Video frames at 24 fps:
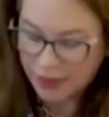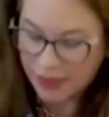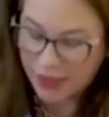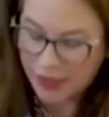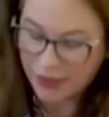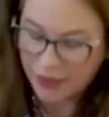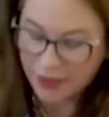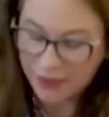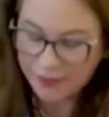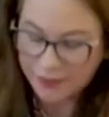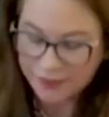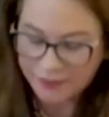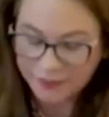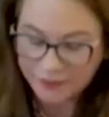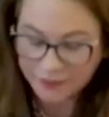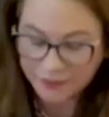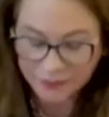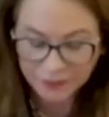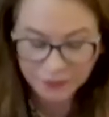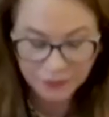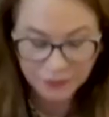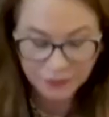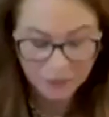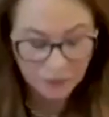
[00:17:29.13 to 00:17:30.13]
here.
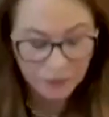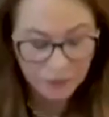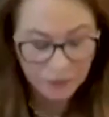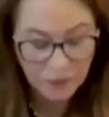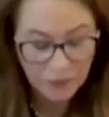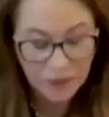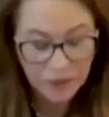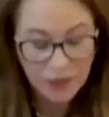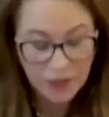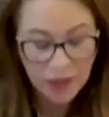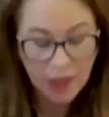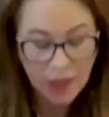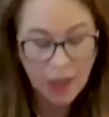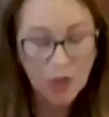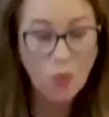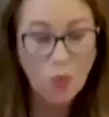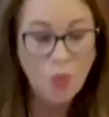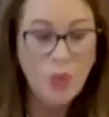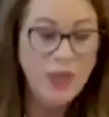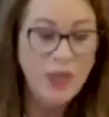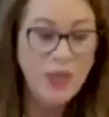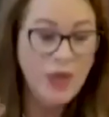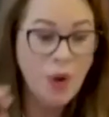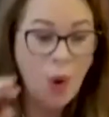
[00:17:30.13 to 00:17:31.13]

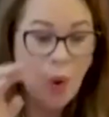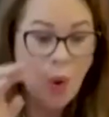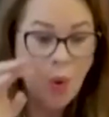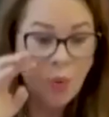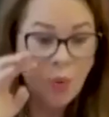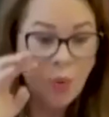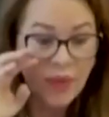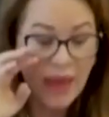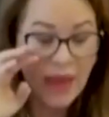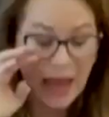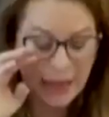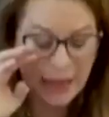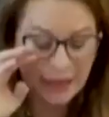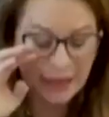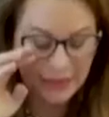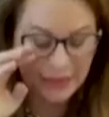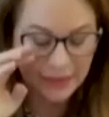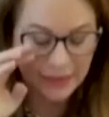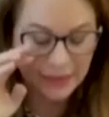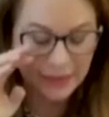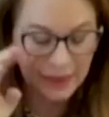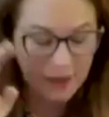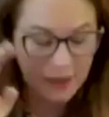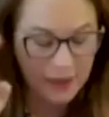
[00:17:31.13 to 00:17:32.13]
We know that
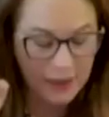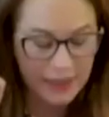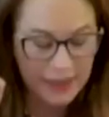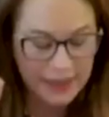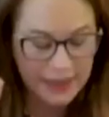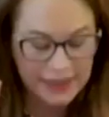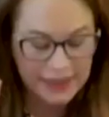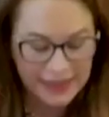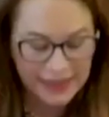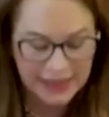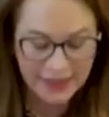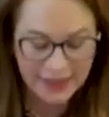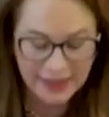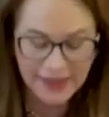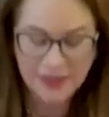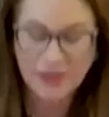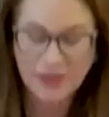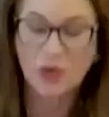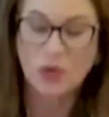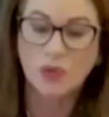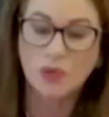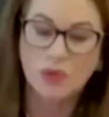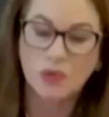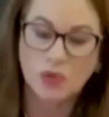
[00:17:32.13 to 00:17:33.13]
cities
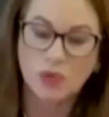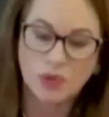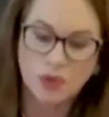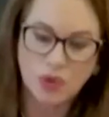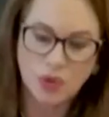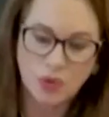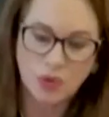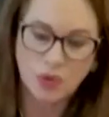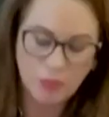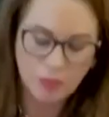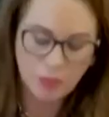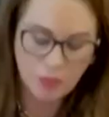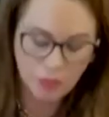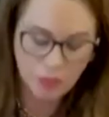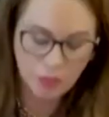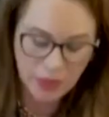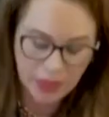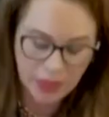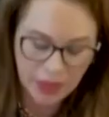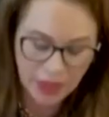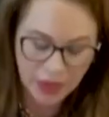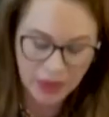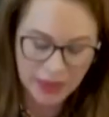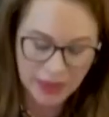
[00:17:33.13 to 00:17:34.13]
consume
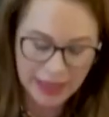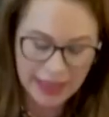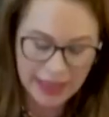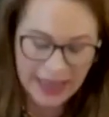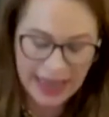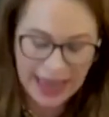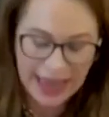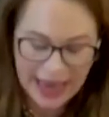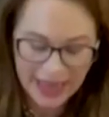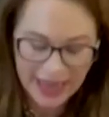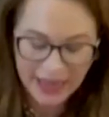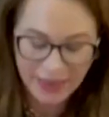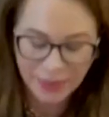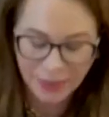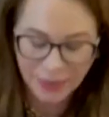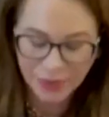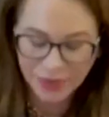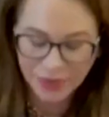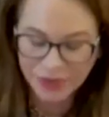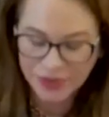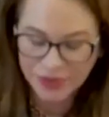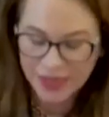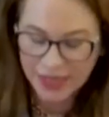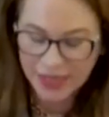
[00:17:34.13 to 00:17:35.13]
nearly
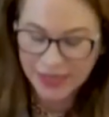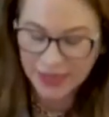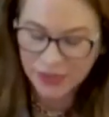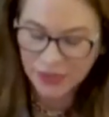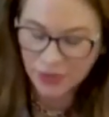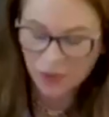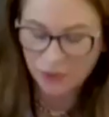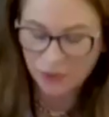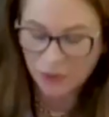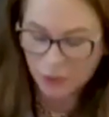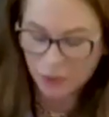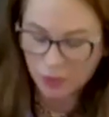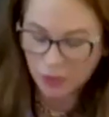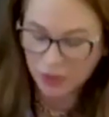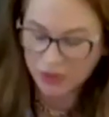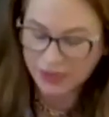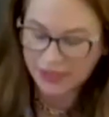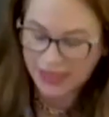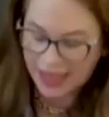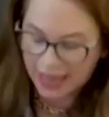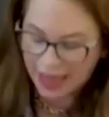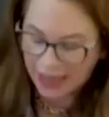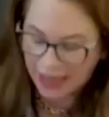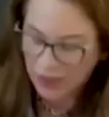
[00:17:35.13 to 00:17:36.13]
80% of the
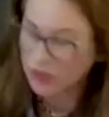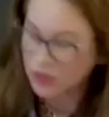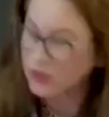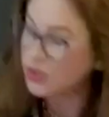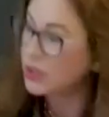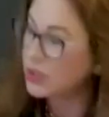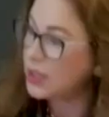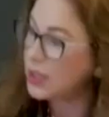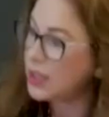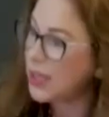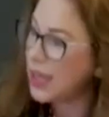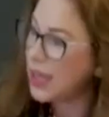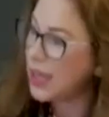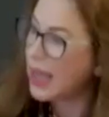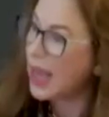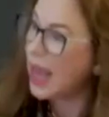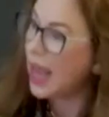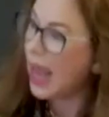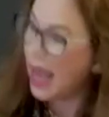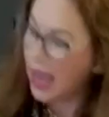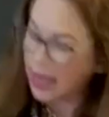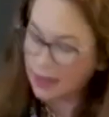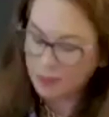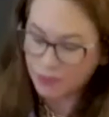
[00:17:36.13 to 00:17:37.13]
world's energy
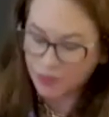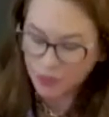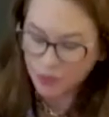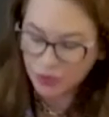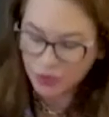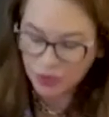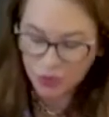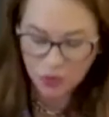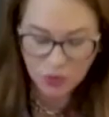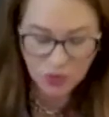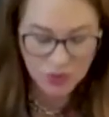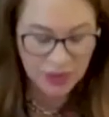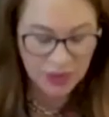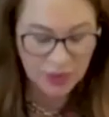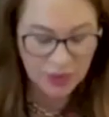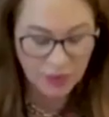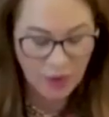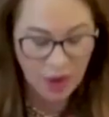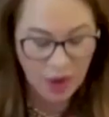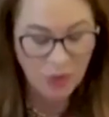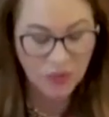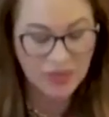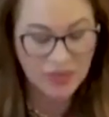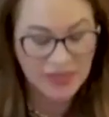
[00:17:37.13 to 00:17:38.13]
and produce
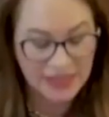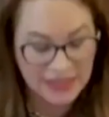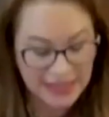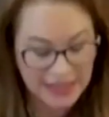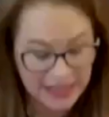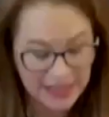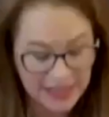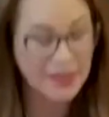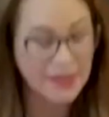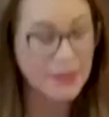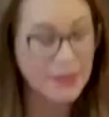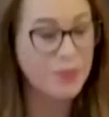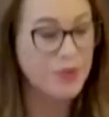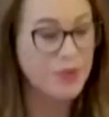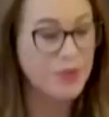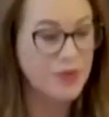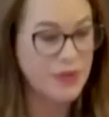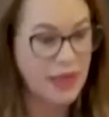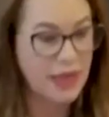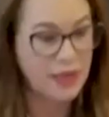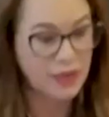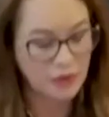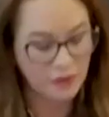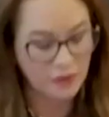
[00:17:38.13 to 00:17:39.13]
around
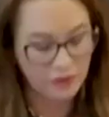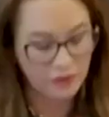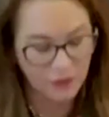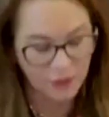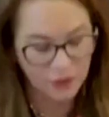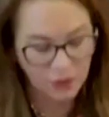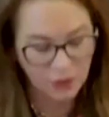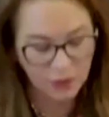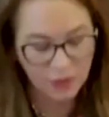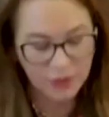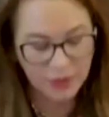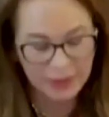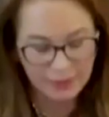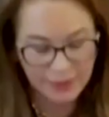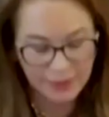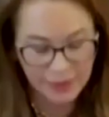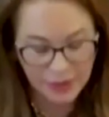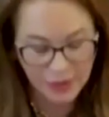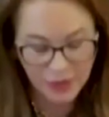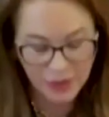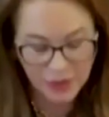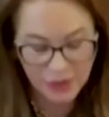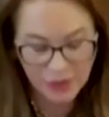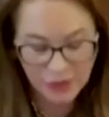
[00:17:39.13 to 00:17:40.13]
60% of the global
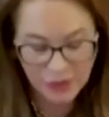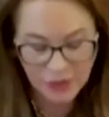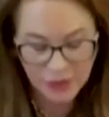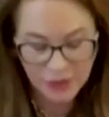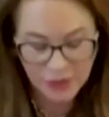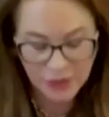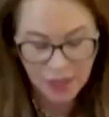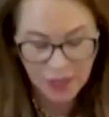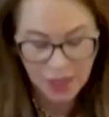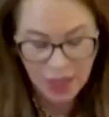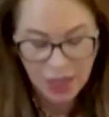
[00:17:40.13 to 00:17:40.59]
emissions.